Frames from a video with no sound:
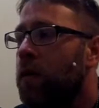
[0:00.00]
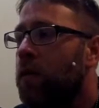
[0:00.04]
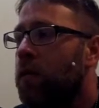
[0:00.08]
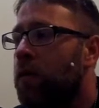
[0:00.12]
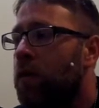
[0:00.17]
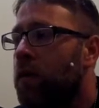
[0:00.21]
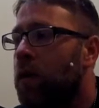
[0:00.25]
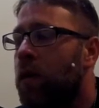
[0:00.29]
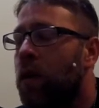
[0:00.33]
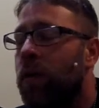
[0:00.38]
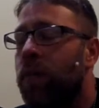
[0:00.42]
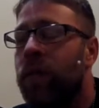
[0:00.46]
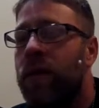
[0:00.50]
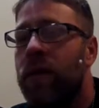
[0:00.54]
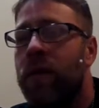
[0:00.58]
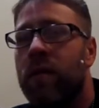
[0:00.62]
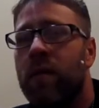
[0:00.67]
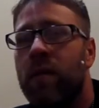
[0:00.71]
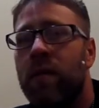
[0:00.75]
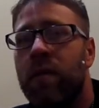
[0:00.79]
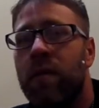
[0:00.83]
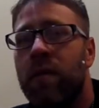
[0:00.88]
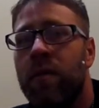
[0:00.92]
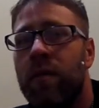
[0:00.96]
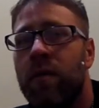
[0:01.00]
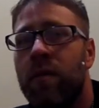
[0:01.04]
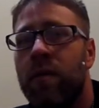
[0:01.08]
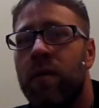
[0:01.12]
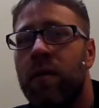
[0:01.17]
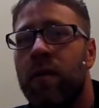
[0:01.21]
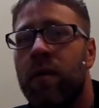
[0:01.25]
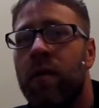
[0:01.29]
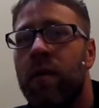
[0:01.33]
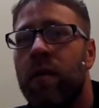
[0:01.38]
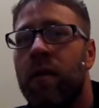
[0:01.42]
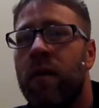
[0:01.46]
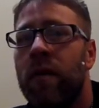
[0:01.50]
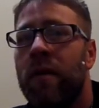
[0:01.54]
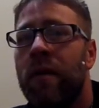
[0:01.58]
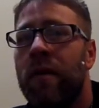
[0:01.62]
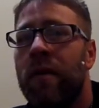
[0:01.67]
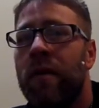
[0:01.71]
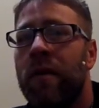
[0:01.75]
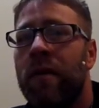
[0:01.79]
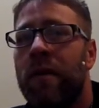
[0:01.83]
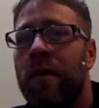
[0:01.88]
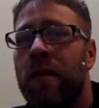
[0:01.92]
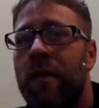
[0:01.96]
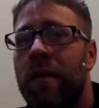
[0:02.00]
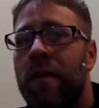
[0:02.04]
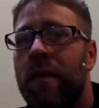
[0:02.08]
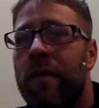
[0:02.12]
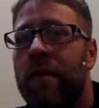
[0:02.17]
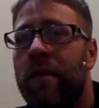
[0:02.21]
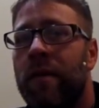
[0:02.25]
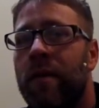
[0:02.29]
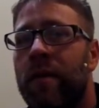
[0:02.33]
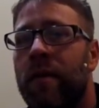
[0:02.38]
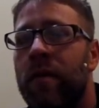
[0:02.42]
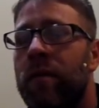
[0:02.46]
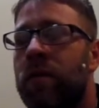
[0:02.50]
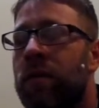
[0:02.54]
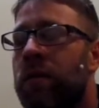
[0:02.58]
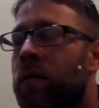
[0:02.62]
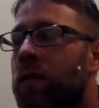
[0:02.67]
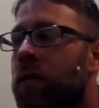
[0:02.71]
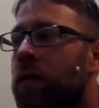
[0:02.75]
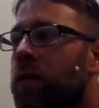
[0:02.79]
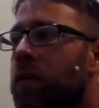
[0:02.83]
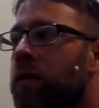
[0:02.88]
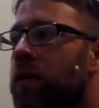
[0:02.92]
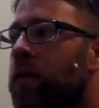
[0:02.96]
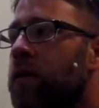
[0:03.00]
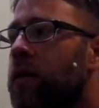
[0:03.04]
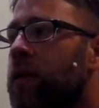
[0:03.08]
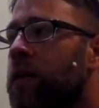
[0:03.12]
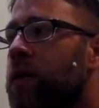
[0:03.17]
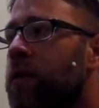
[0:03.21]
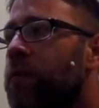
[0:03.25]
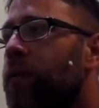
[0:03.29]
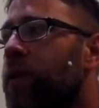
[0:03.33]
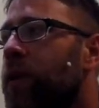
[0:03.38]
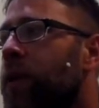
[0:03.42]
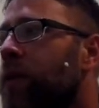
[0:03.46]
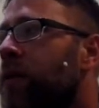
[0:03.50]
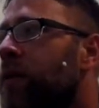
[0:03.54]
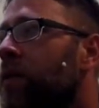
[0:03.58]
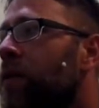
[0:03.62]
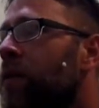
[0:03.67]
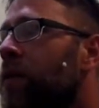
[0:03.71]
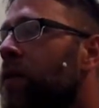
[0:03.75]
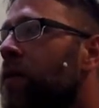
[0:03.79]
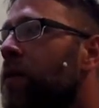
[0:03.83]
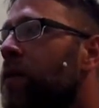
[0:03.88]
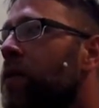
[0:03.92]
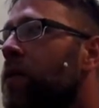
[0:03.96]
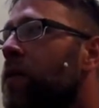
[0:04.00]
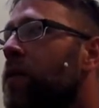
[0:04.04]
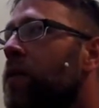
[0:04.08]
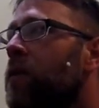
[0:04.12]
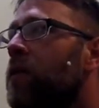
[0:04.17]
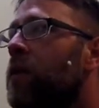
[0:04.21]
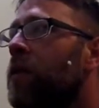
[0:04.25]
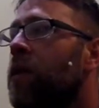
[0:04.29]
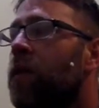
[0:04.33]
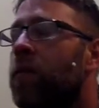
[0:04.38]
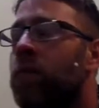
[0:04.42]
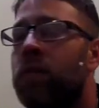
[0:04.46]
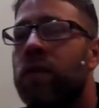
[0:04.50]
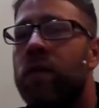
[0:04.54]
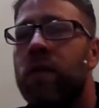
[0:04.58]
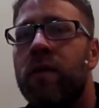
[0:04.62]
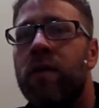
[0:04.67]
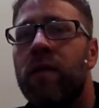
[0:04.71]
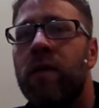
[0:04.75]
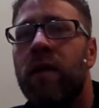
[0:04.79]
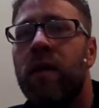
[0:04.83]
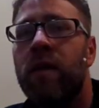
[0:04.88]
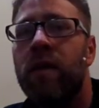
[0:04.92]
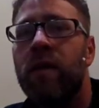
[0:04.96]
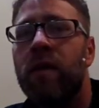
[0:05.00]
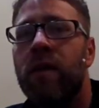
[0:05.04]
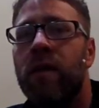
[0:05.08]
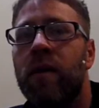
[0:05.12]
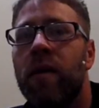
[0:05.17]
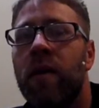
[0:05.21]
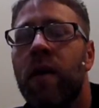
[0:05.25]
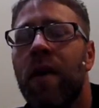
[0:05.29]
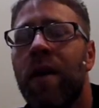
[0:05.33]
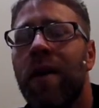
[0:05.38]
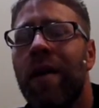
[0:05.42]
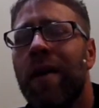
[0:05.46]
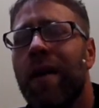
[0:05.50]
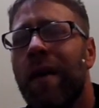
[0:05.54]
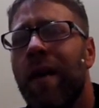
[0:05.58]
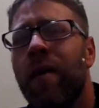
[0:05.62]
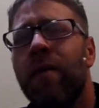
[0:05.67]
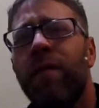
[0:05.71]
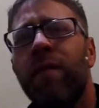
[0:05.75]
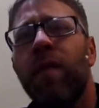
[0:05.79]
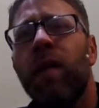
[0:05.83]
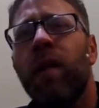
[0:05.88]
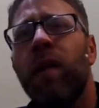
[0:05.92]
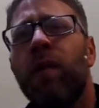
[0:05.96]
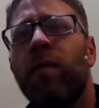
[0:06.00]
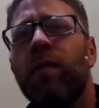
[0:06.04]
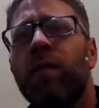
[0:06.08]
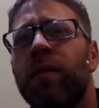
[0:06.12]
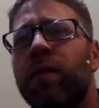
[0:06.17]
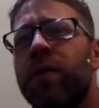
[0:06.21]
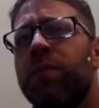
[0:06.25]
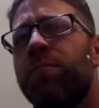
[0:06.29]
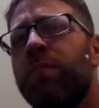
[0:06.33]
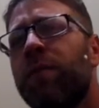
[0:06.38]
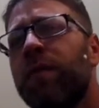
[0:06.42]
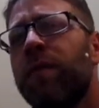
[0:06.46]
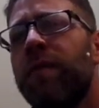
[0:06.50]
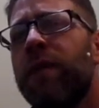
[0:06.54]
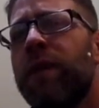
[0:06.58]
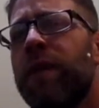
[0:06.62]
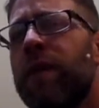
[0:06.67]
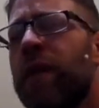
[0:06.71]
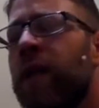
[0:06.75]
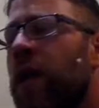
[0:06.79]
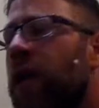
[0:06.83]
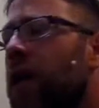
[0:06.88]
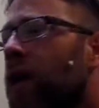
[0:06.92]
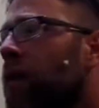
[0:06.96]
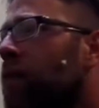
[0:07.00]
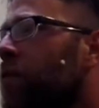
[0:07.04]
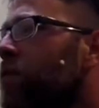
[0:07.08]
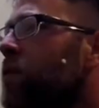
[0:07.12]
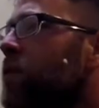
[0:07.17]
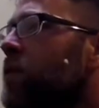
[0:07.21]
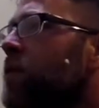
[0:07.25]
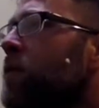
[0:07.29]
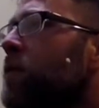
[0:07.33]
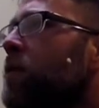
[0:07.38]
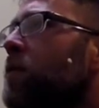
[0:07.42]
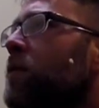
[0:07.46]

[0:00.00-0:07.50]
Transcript: We're grubbing. It took a little longer than expected. And we're still not done. Kind of feel like we just moved into the house.